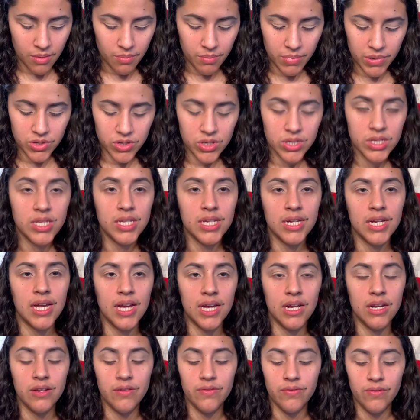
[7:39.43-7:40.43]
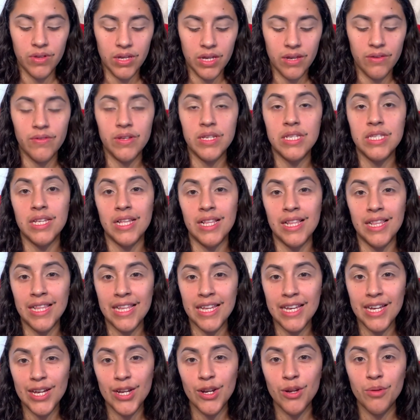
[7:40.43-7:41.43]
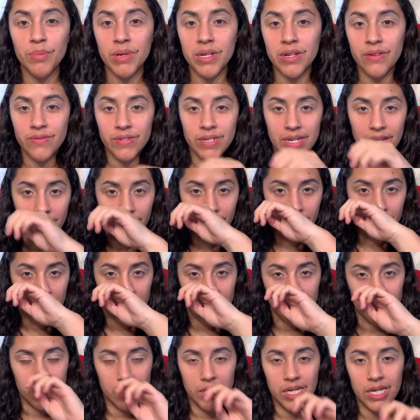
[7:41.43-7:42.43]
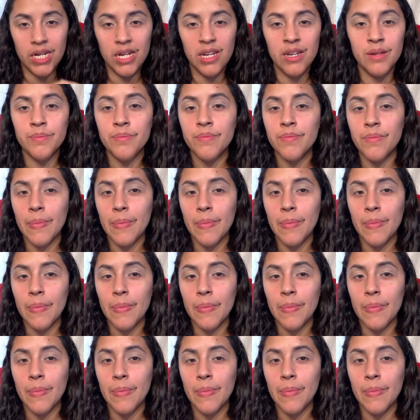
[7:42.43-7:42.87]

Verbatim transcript: But just to kind of give us a little bit of definition,